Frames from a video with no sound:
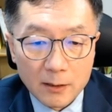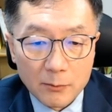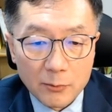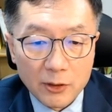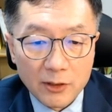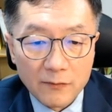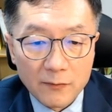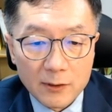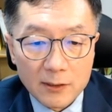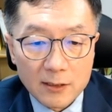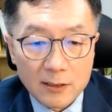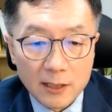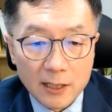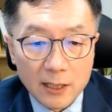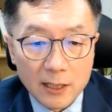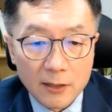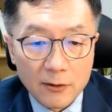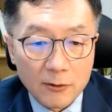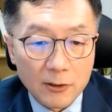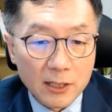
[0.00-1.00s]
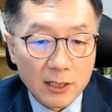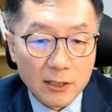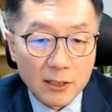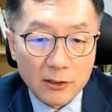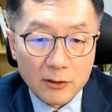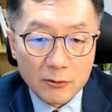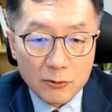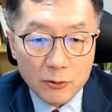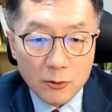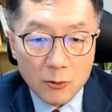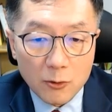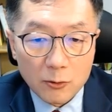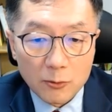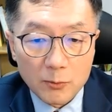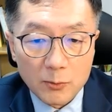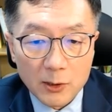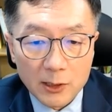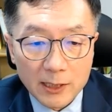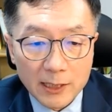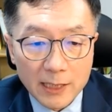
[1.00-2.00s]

previously 13 years old, but